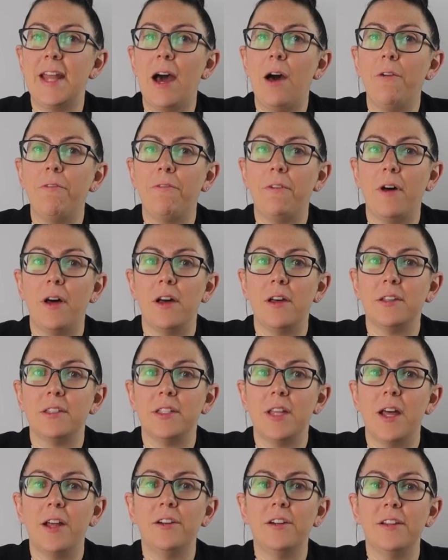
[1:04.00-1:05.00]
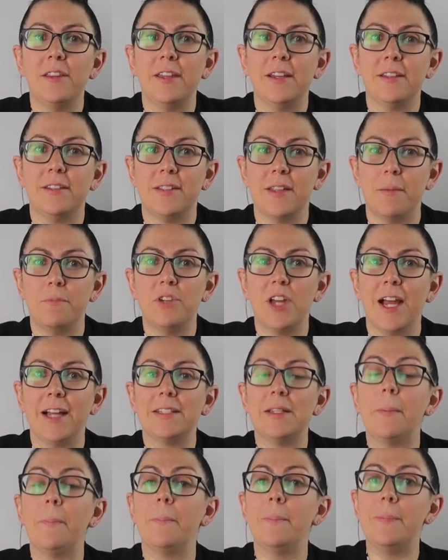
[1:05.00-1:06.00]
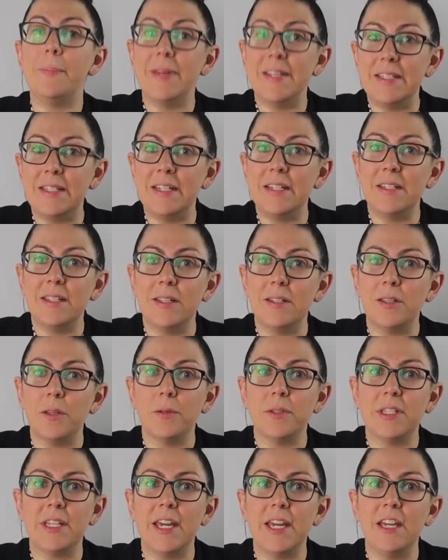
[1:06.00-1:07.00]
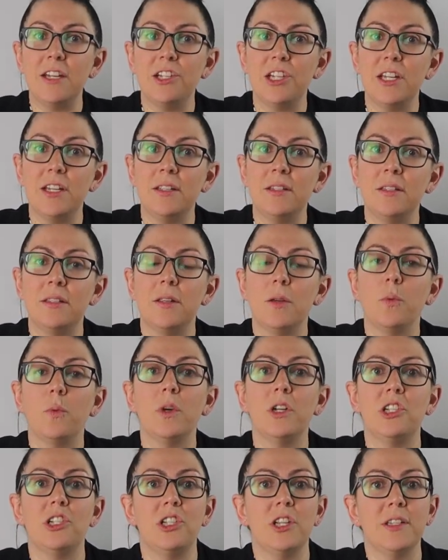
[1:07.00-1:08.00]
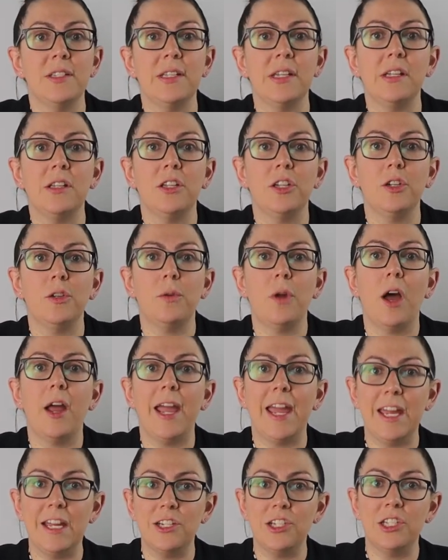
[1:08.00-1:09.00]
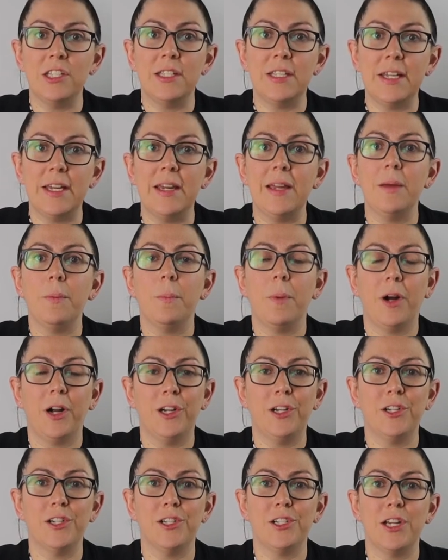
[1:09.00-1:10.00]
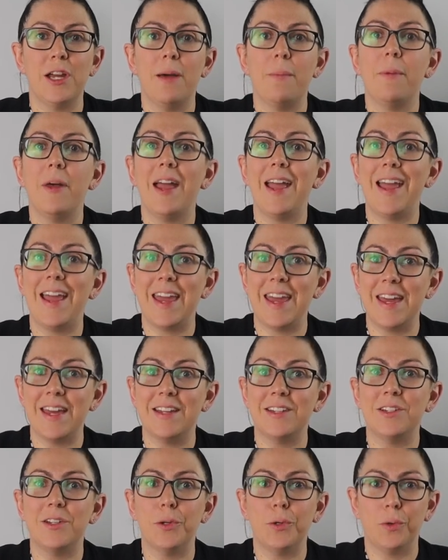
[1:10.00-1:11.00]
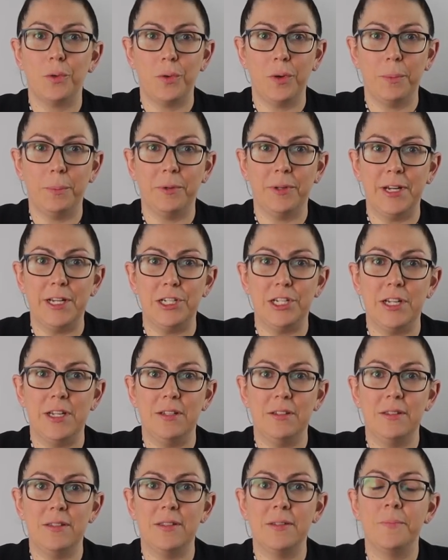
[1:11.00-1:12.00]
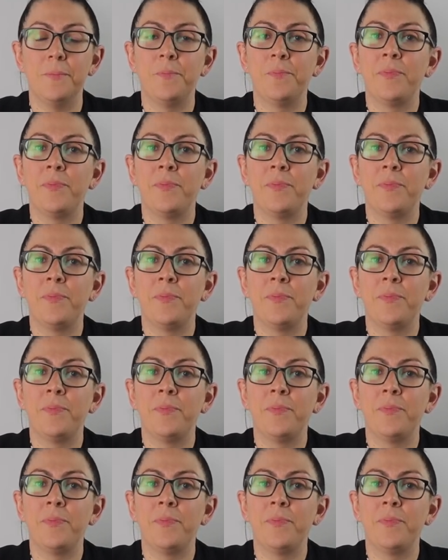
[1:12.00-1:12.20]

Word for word: now falls under the subject business associations, which does include agency, partnership, and corporations.